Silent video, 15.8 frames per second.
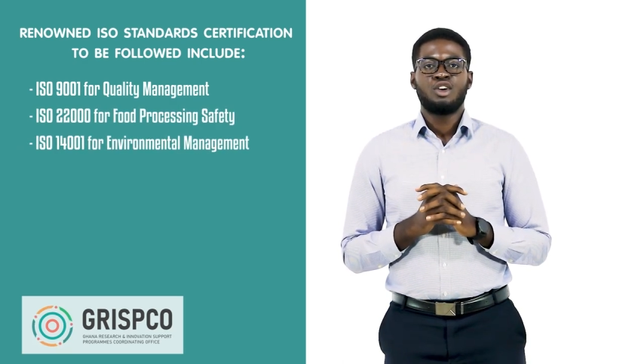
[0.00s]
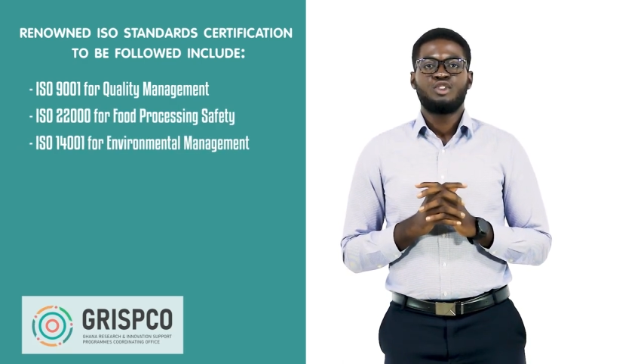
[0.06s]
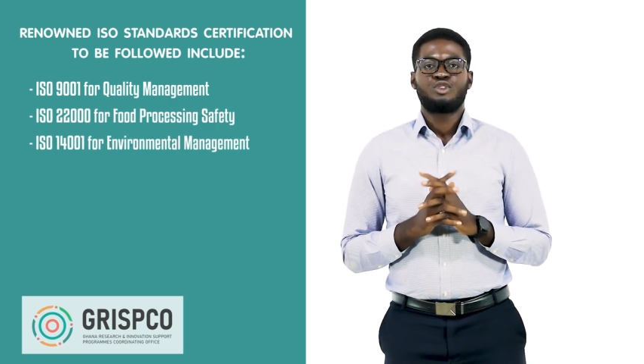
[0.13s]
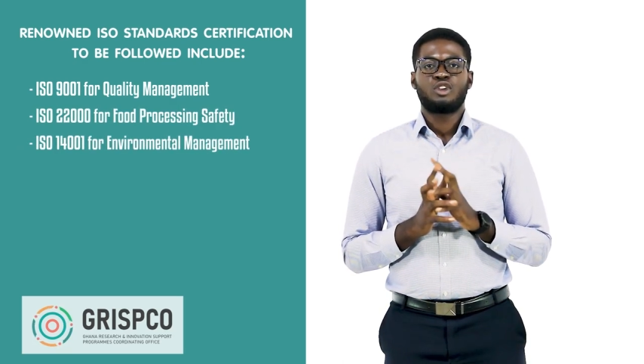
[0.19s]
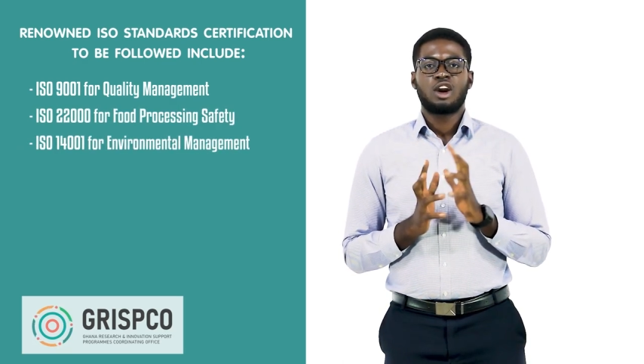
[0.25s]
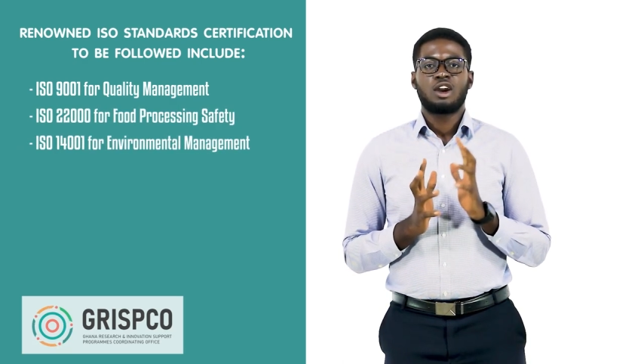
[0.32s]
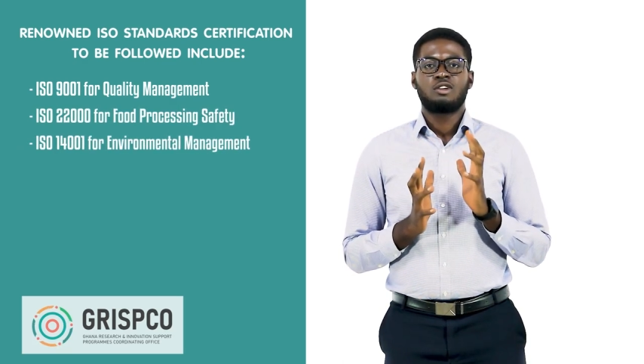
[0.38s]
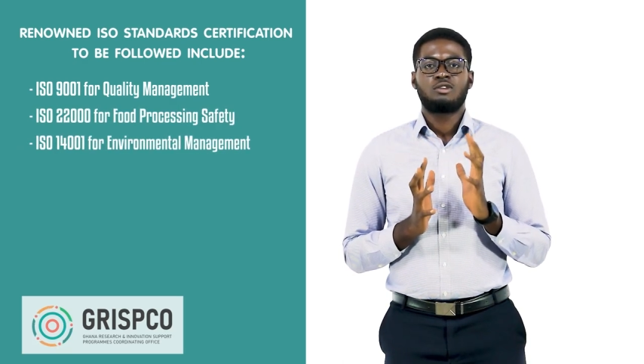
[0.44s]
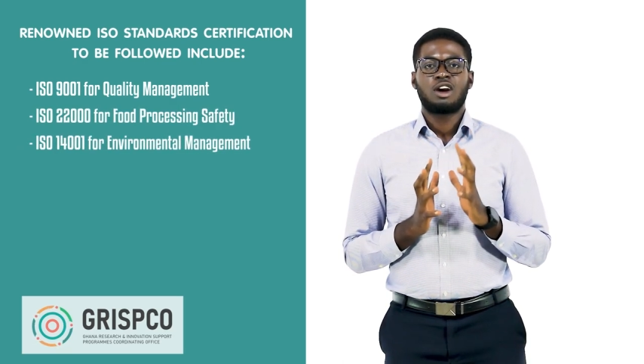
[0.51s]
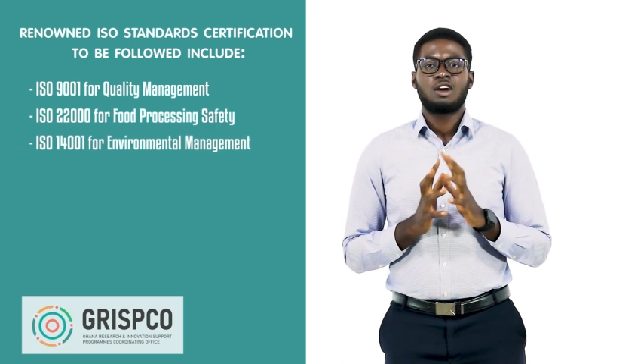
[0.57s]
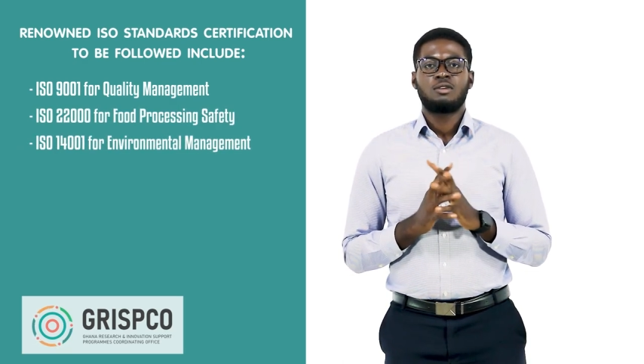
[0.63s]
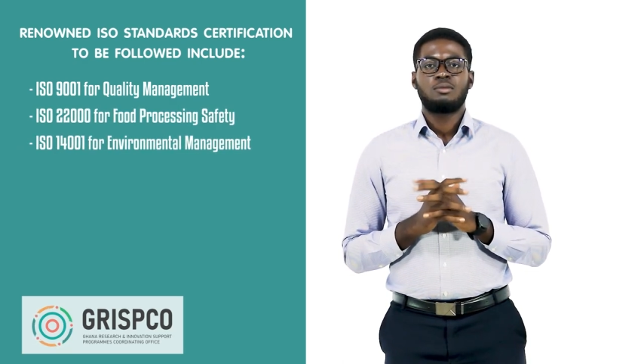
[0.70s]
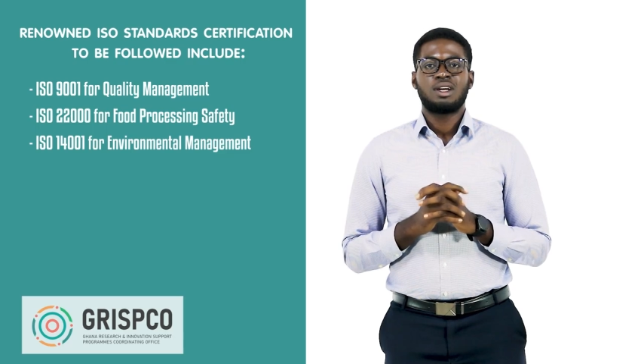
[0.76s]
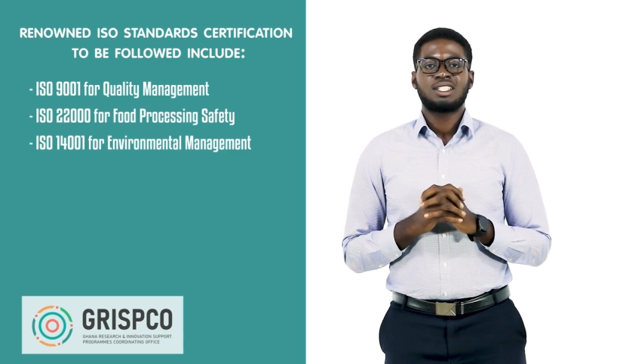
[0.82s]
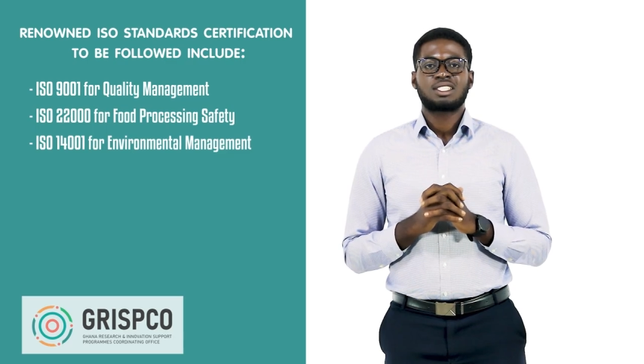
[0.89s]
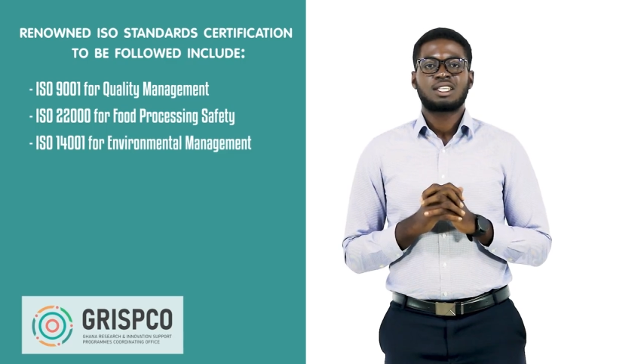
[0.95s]
for
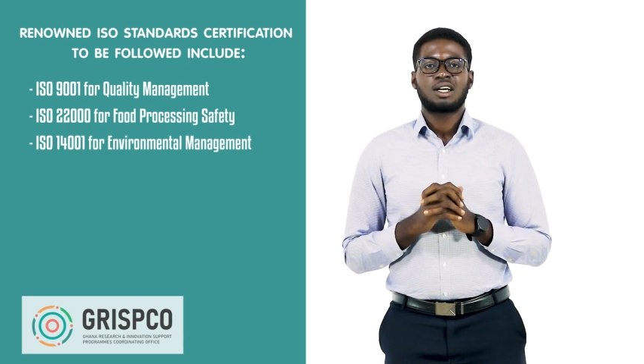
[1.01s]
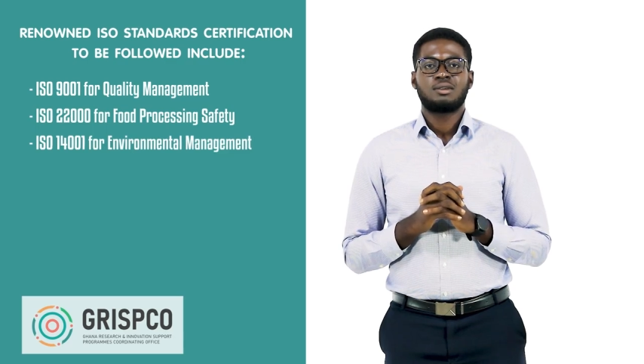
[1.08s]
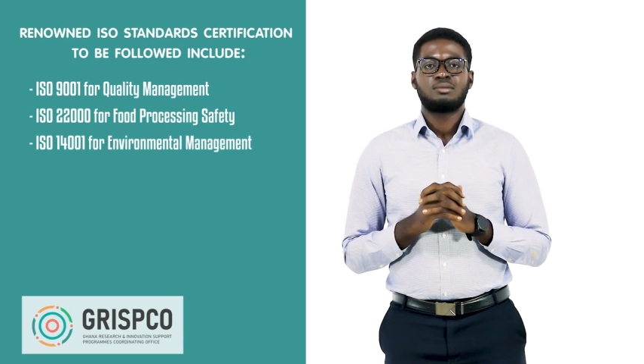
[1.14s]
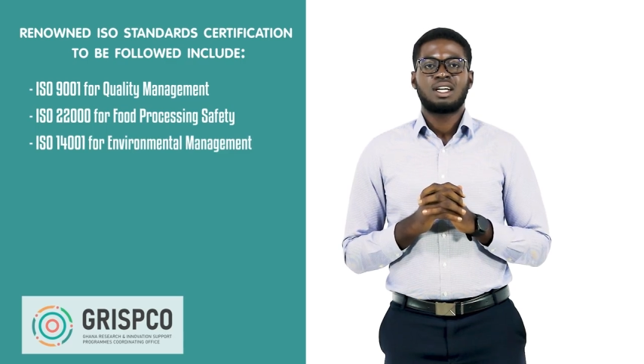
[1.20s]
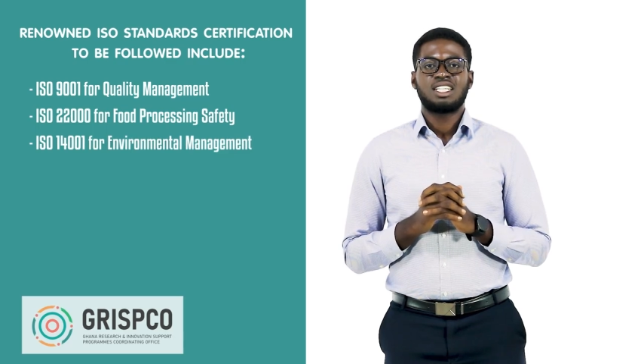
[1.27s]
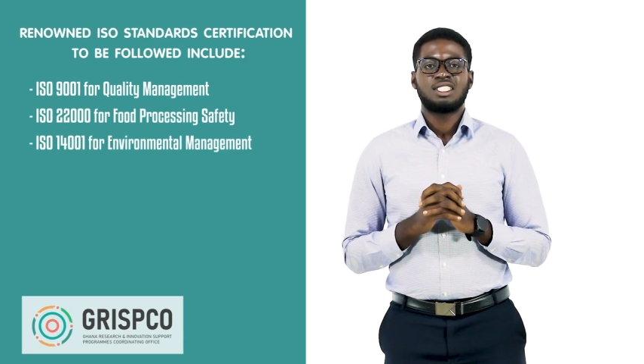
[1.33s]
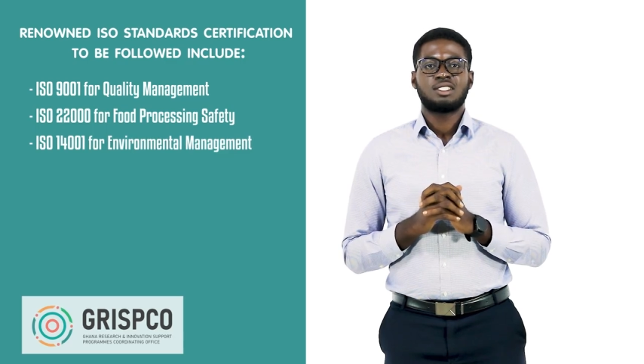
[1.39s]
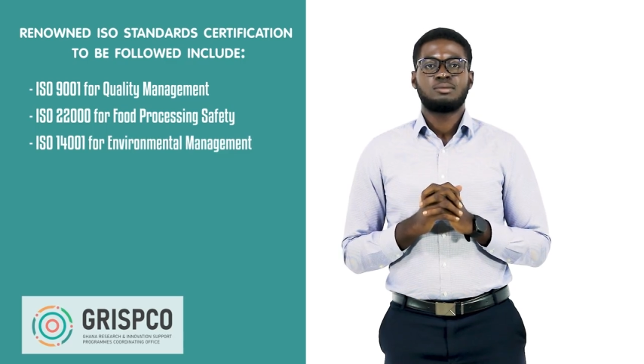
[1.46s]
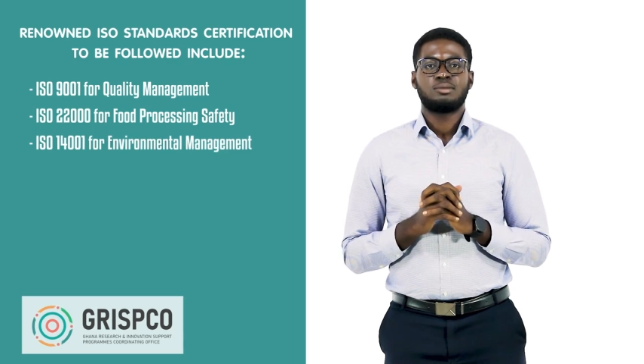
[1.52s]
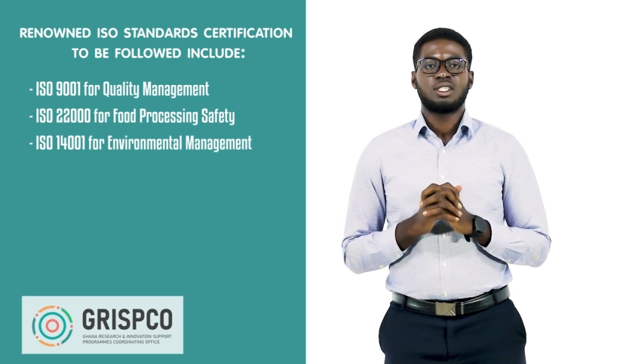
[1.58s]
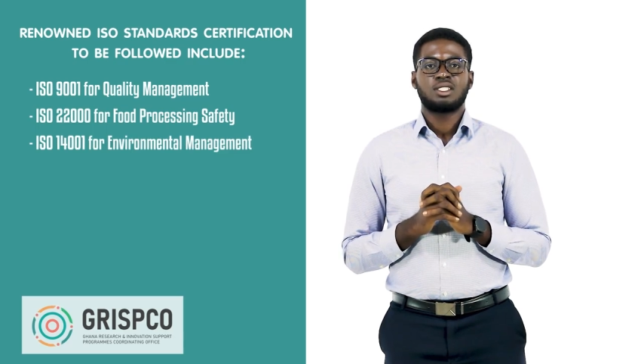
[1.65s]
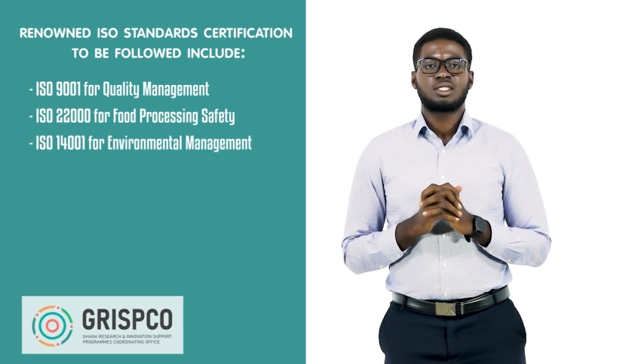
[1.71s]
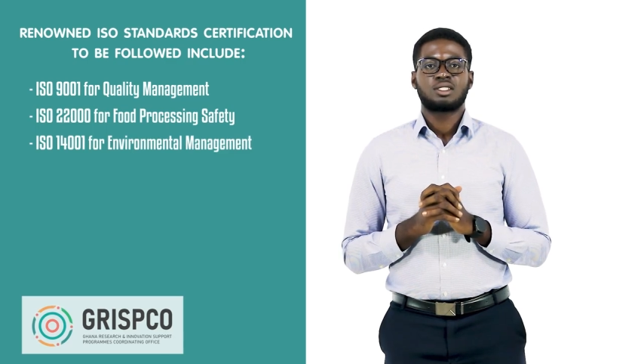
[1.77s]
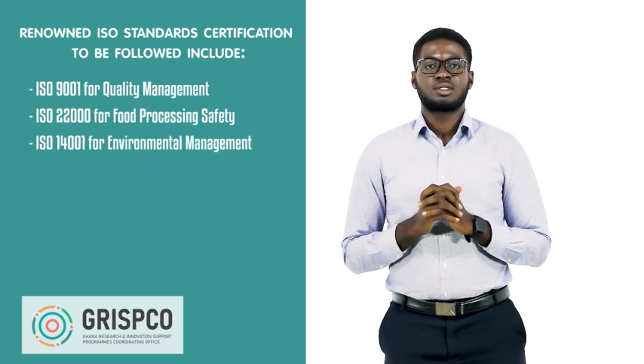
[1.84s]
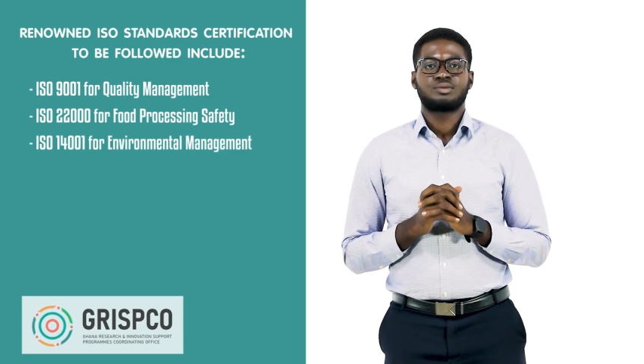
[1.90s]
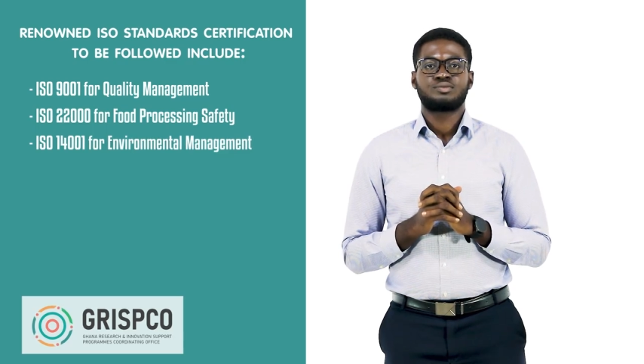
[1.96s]
environmental
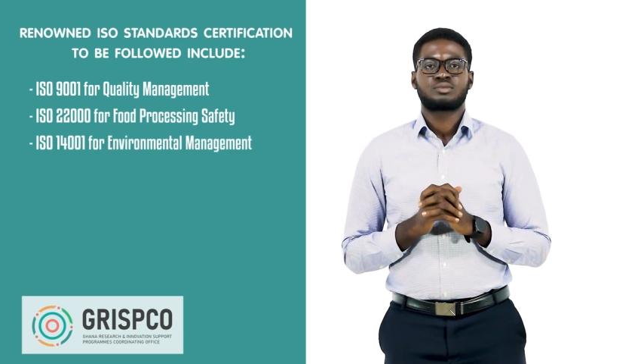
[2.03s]
management,